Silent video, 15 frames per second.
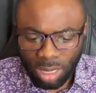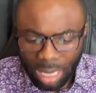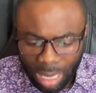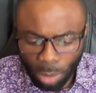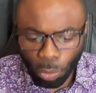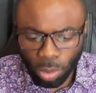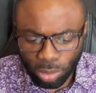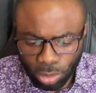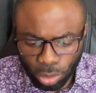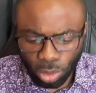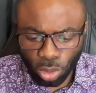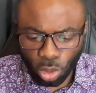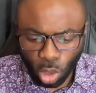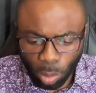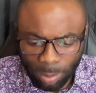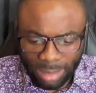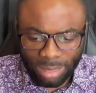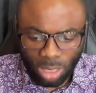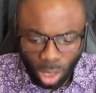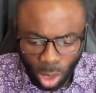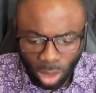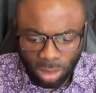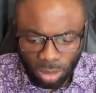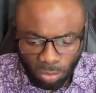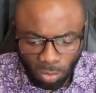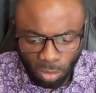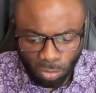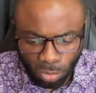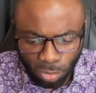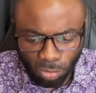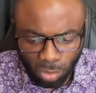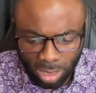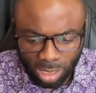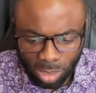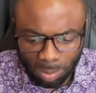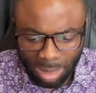I want you to comment oil for fruitfulness.